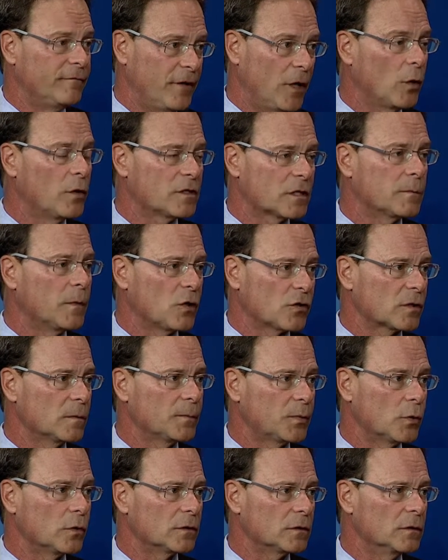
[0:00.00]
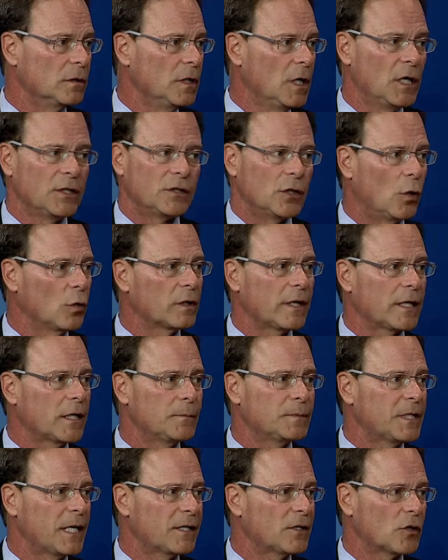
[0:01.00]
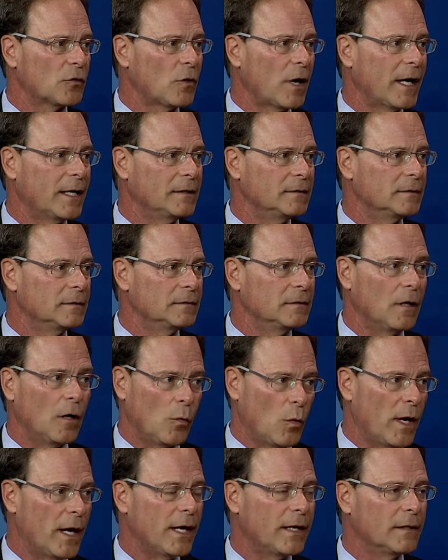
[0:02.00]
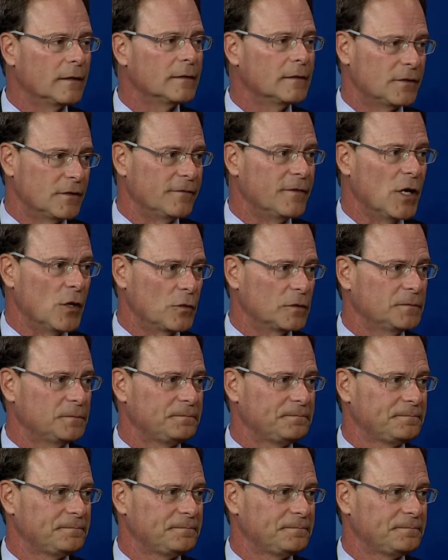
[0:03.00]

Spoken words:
Vote is the most important. Don't let them take your right away to vote.